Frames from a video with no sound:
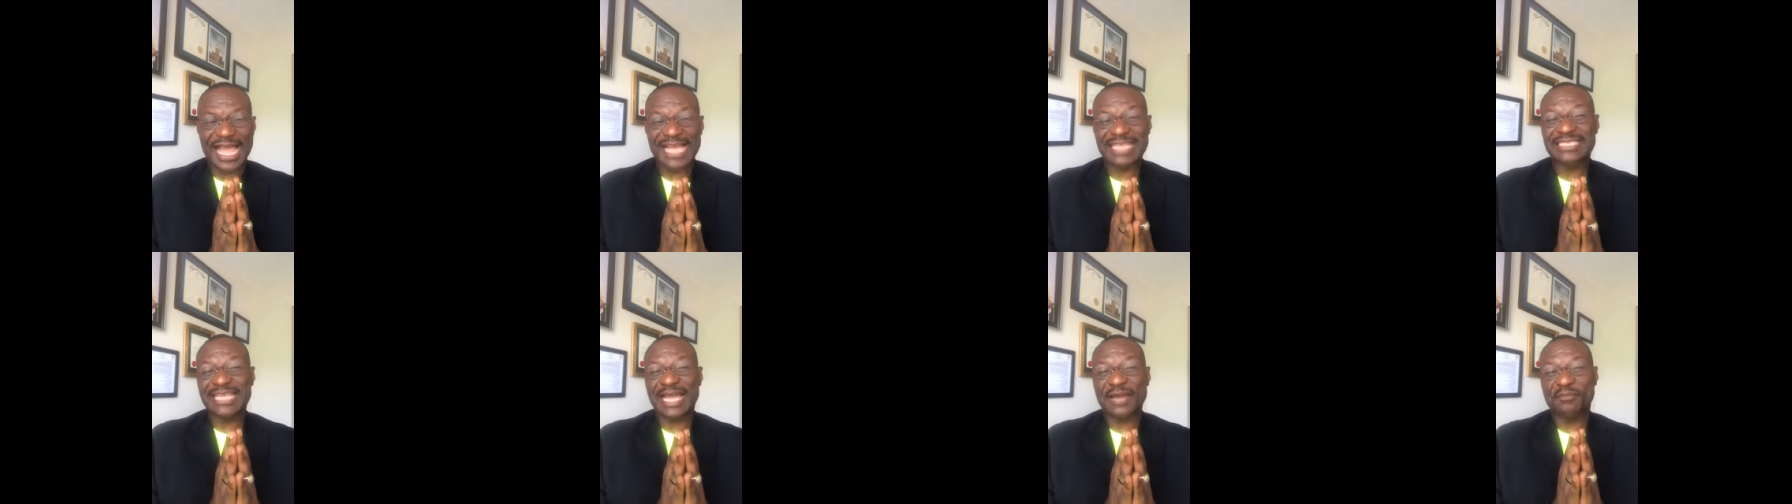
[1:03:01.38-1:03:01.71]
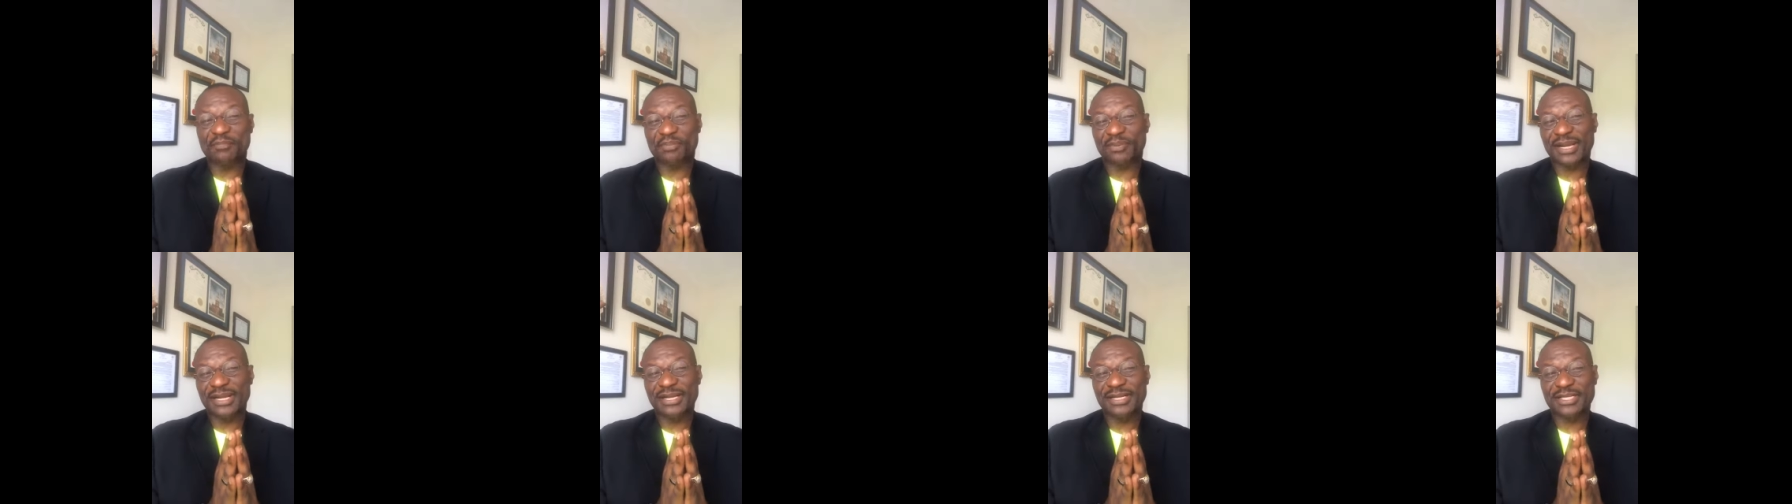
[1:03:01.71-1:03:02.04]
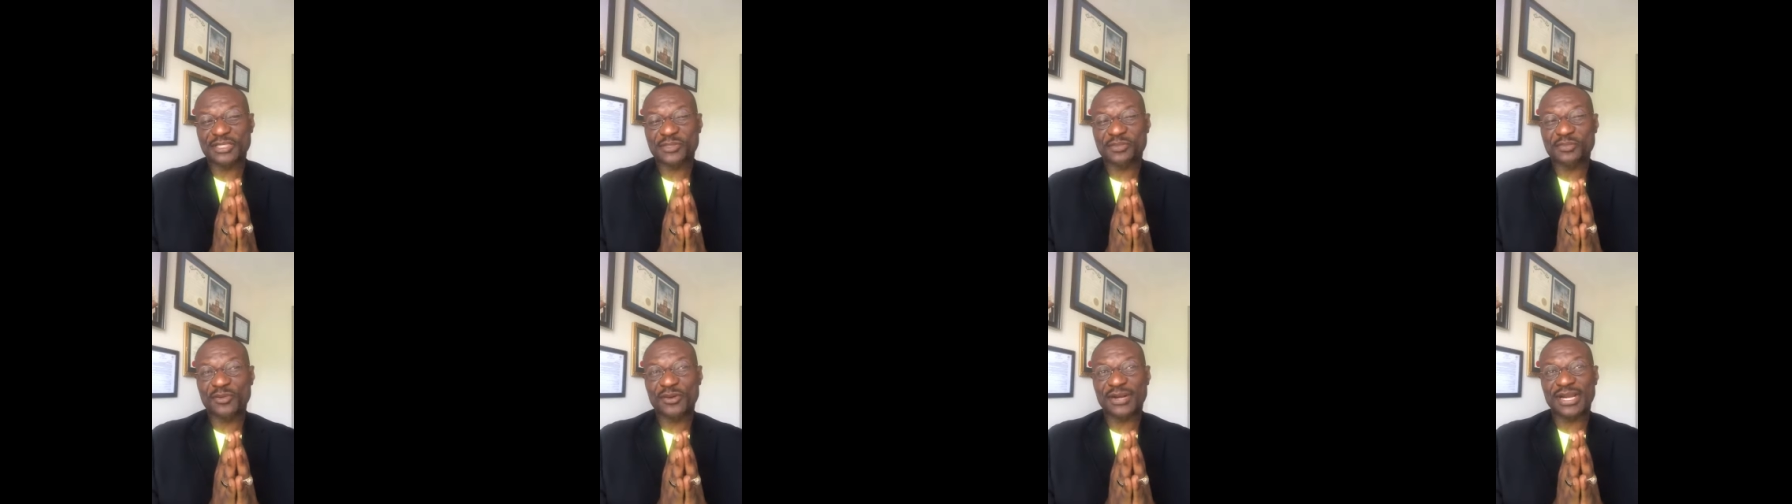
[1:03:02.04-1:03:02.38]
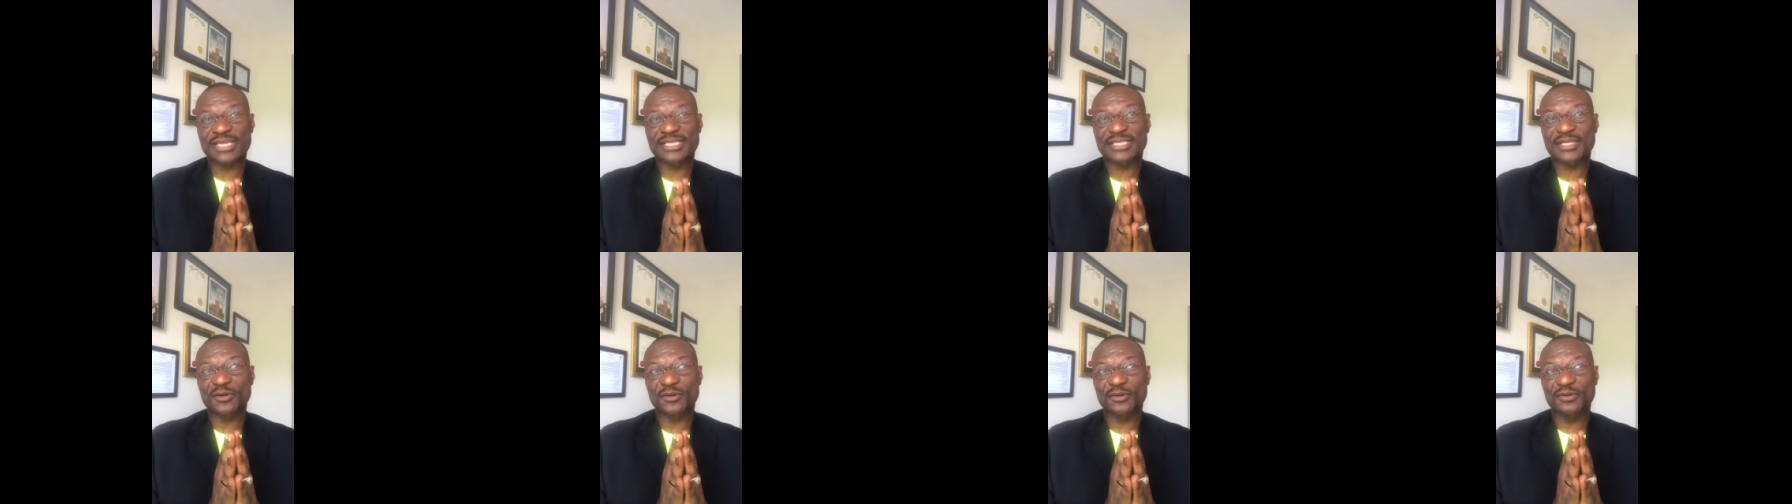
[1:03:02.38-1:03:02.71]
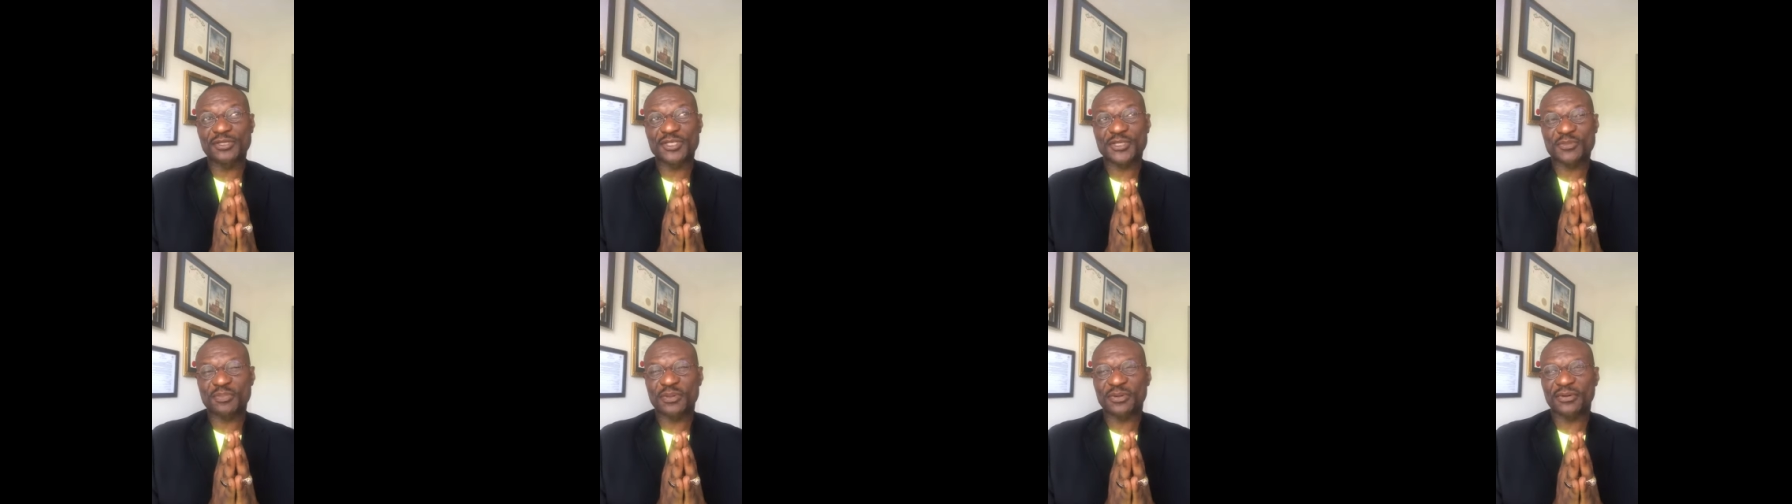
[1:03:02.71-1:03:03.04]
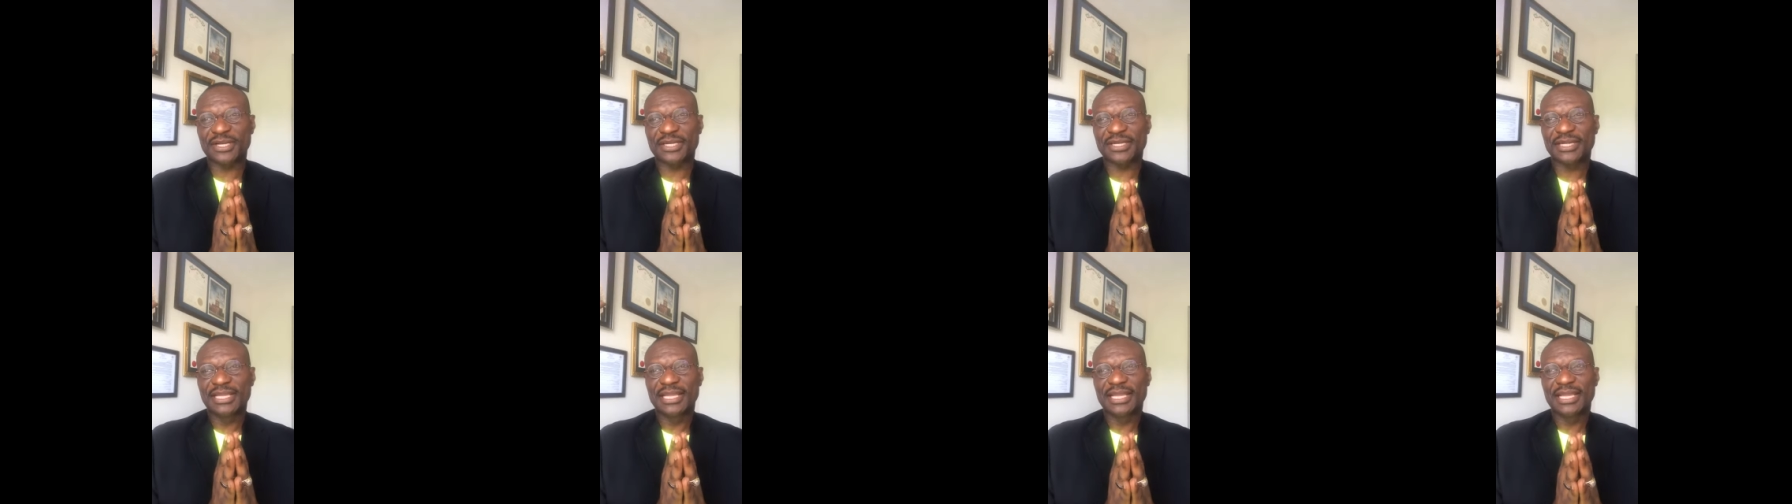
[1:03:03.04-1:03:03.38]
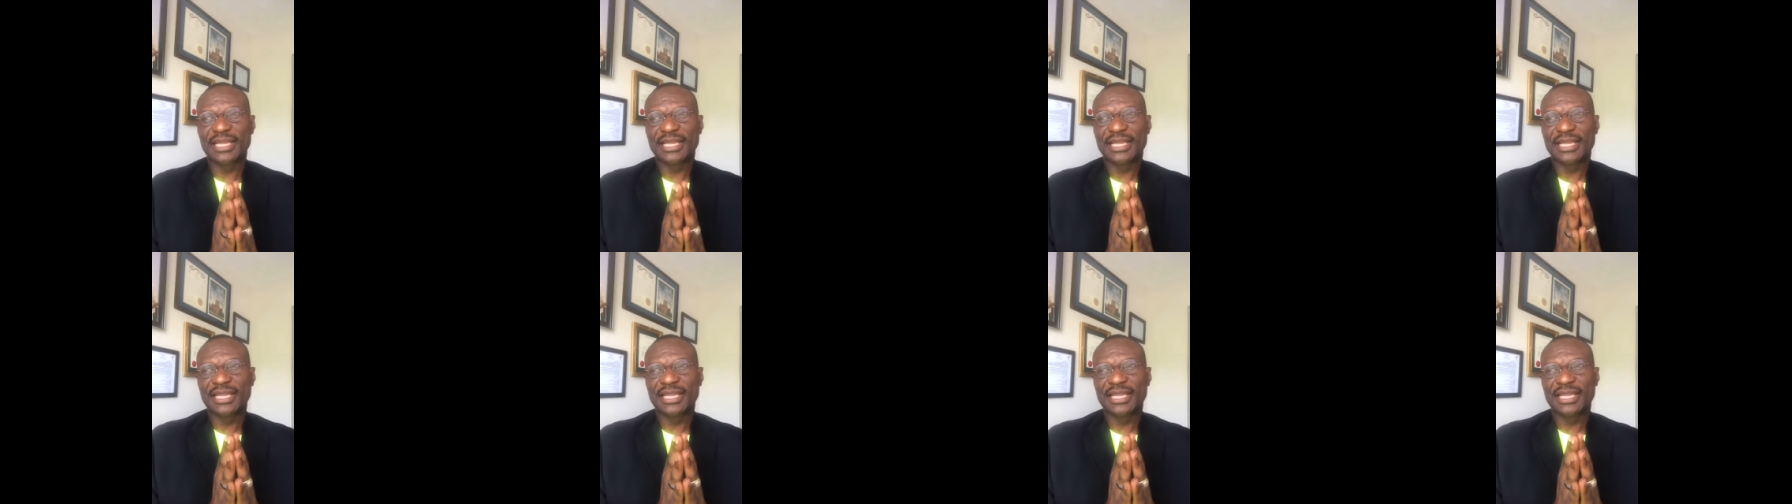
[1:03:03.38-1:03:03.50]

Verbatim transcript: as I prayed this morning, I said, Holy Spirit,